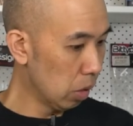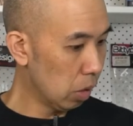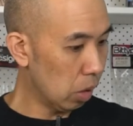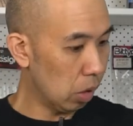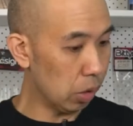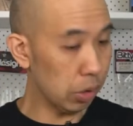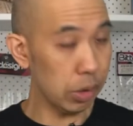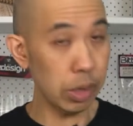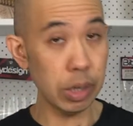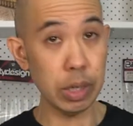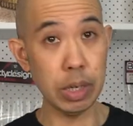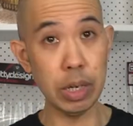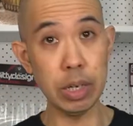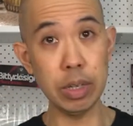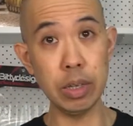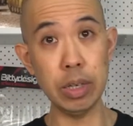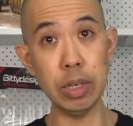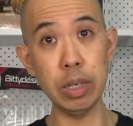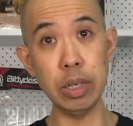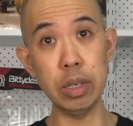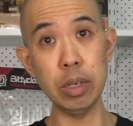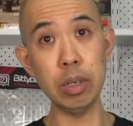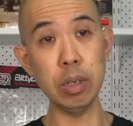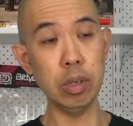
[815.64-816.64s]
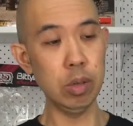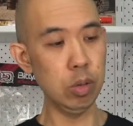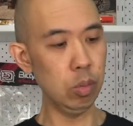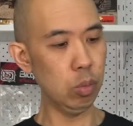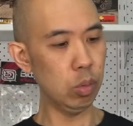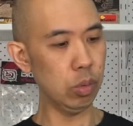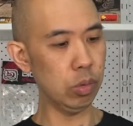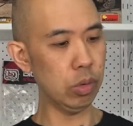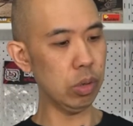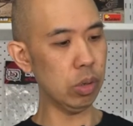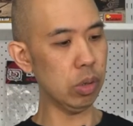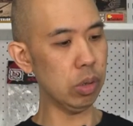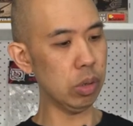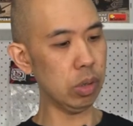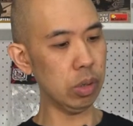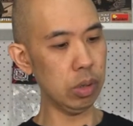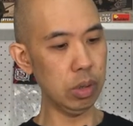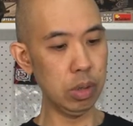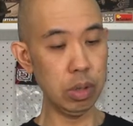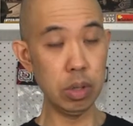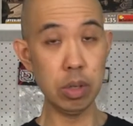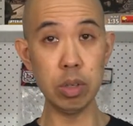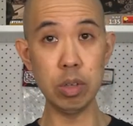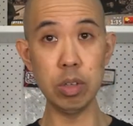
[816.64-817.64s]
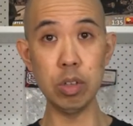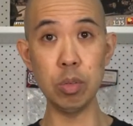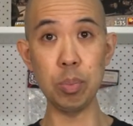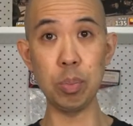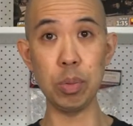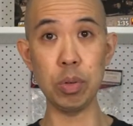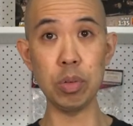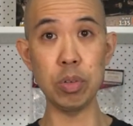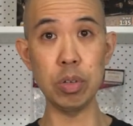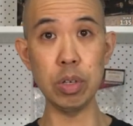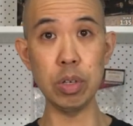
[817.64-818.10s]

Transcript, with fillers: Okay, and then we've got this box